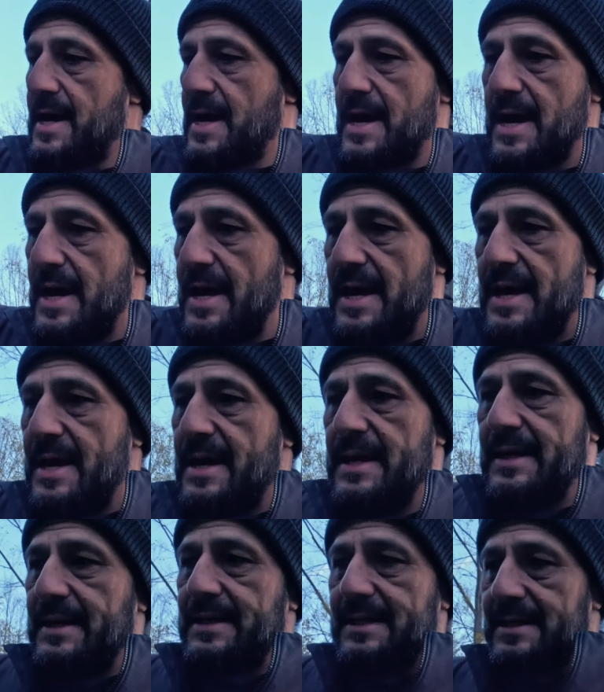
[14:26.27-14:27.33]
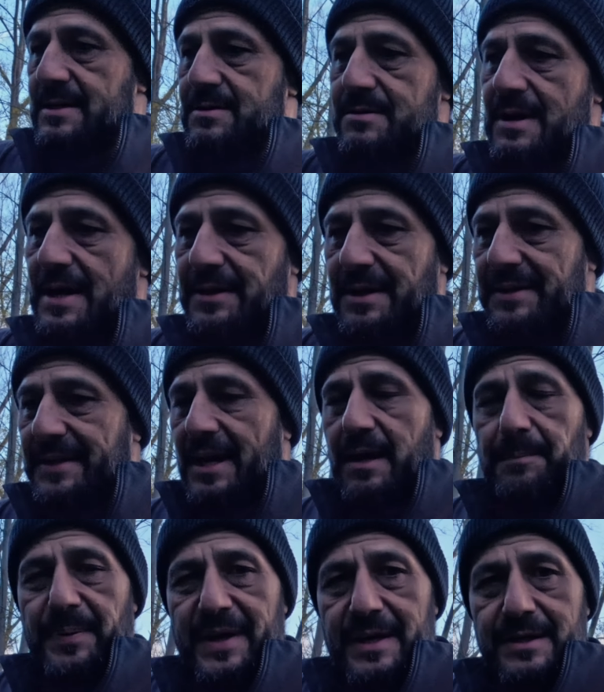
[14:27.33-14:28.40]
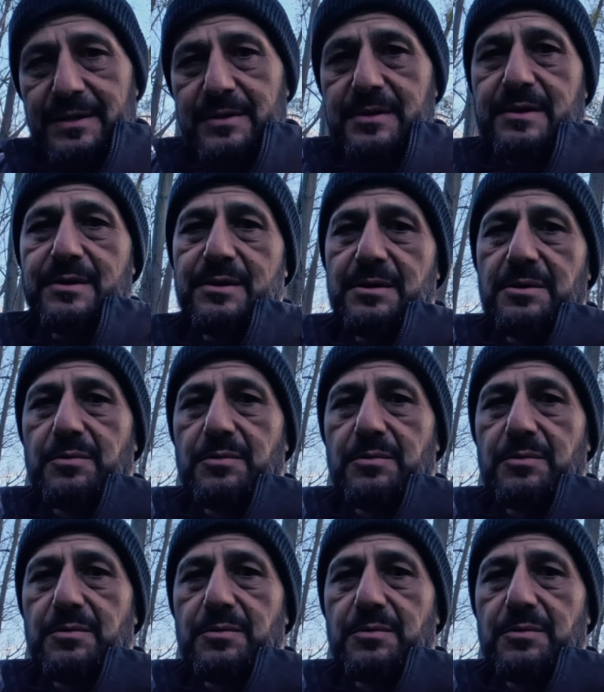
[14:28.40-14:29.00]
you are not helping the